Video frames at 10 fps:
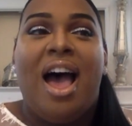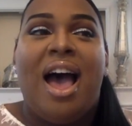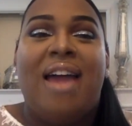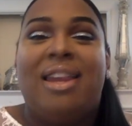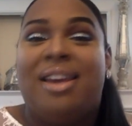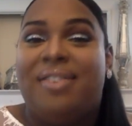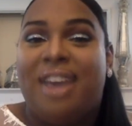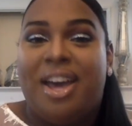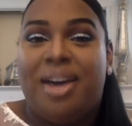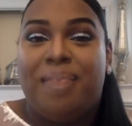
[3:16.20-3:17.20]
I love
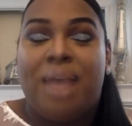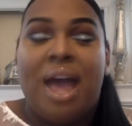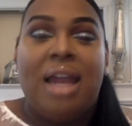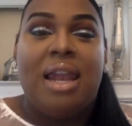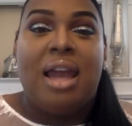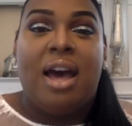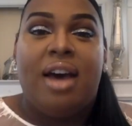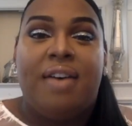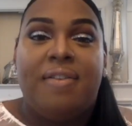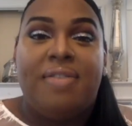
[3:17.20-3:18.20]
him. I
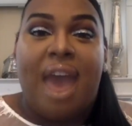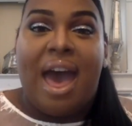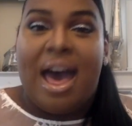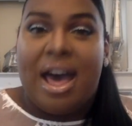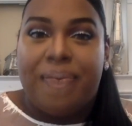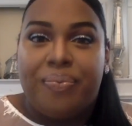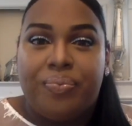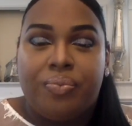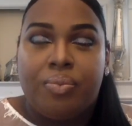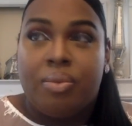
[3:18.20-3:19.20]
love that
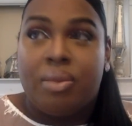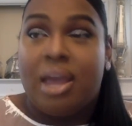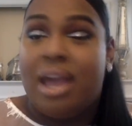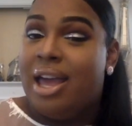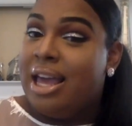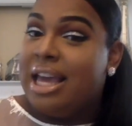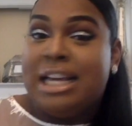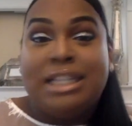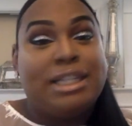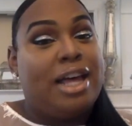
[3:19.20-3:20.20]

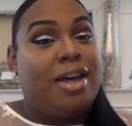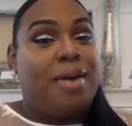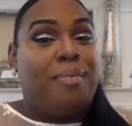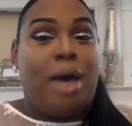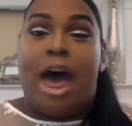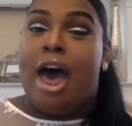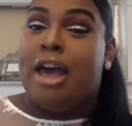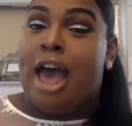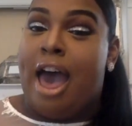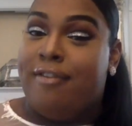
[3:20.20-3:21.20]
he's a
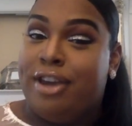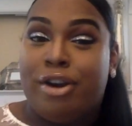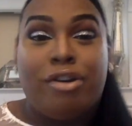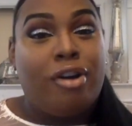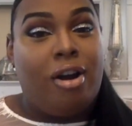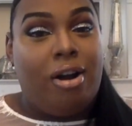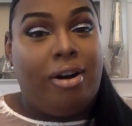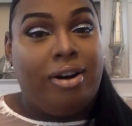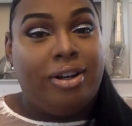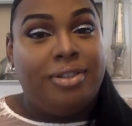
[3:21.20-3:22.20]
heavier
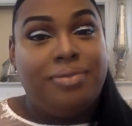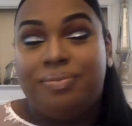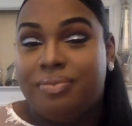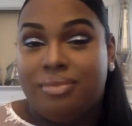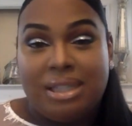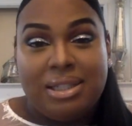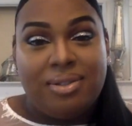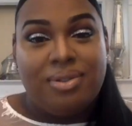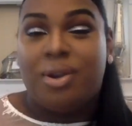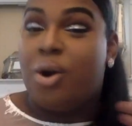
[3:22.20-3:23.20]
girl
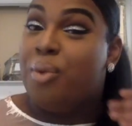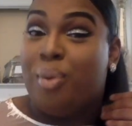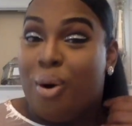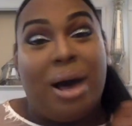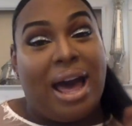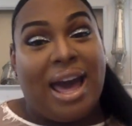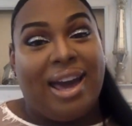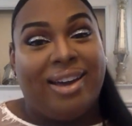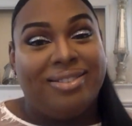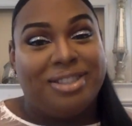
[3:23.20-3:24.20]
or
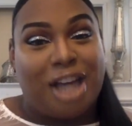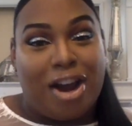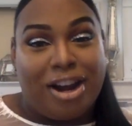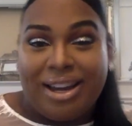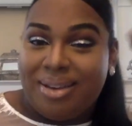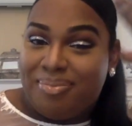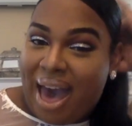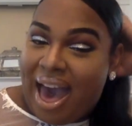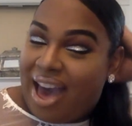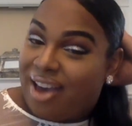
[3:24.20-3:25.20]
boy. Sorry,
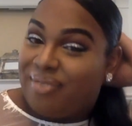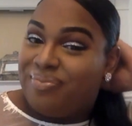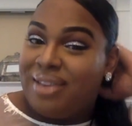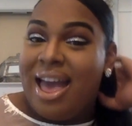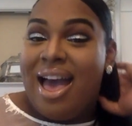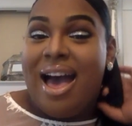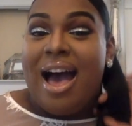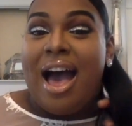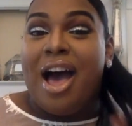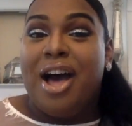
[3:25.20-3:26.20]
Pat.
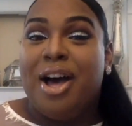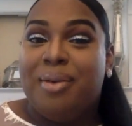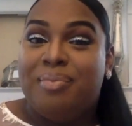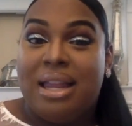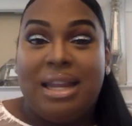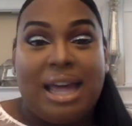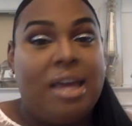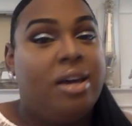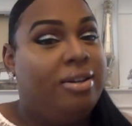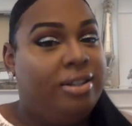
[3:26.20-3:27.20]

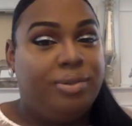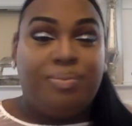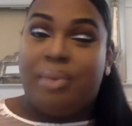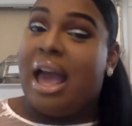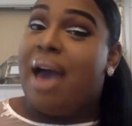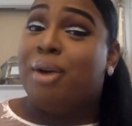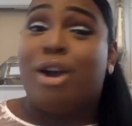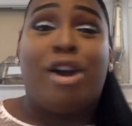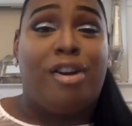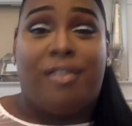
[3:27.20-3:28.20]
Like me, I'm a
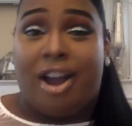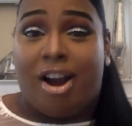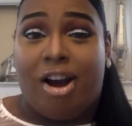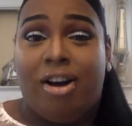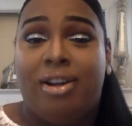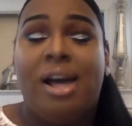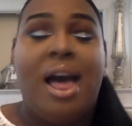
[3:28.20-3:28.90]
curvy girl.